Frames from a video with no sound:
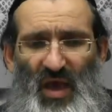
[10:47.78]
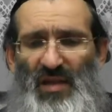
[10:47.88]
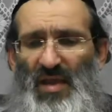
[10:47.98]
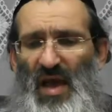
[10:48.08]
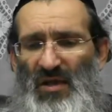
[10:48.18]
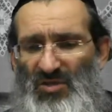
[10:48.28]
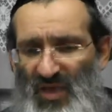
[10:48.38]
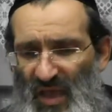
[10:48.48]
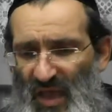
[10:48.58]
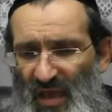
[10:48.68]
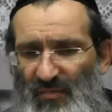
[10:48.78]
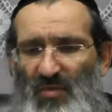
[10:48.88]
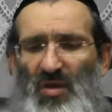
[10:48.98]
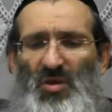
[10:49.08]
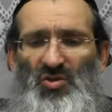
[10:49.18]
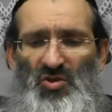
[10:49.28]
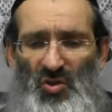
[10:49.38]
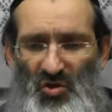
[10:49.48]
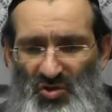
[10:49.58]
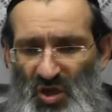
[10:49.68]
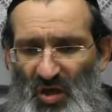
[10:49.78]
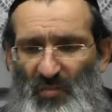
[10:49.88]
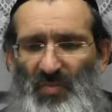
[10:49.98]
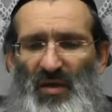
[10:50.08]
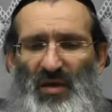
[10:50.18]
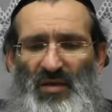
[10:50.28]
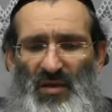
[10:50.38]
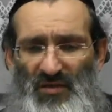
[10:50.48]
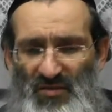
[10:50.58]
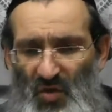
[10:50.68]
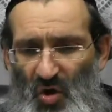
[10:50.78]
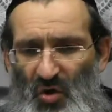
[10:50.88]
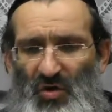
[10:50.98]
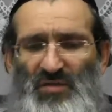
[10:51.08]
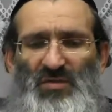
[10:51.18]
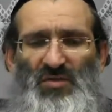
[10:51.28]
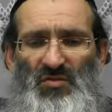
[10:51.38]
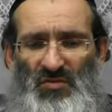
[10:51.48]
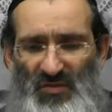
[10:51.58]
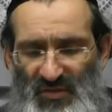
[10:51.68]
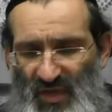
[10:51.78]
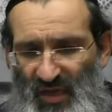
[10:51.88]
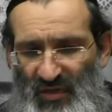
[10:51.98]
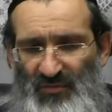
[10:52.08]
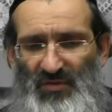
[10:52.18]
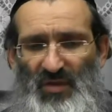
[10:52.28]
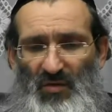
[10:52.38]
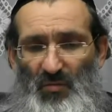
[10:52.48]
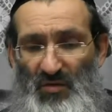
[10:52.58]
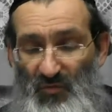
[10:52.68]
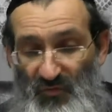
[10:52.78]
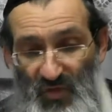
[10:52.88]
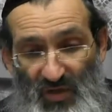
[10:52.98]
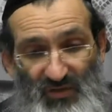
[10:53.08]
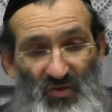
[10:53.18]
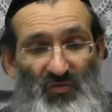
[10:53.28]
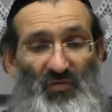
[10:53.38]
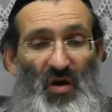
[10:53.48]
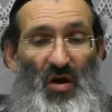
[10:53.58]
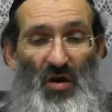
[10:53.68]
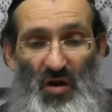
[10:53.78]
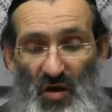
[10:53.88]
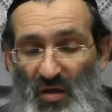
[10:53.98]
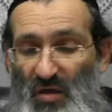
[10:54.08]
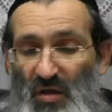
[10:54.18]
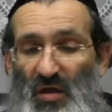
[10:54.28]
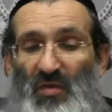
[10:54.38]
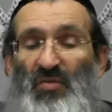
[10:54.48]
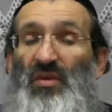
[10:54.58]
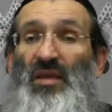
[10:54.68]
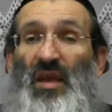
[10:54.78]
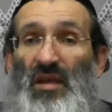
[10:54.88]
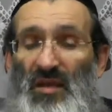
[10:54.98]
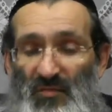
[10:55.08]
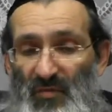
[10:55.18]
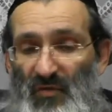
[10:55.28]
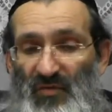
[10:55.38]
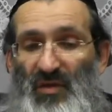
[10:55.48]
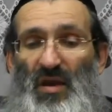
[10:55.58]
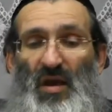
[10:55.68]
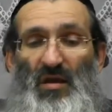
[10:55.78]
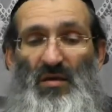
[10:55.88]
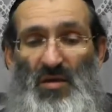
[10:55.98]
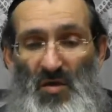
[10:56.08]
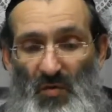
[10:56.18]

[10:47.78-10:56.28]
hanal she'em Shlosha bechinas ores nitzutzes kelim. So again, we've done so far the kelim of the gal.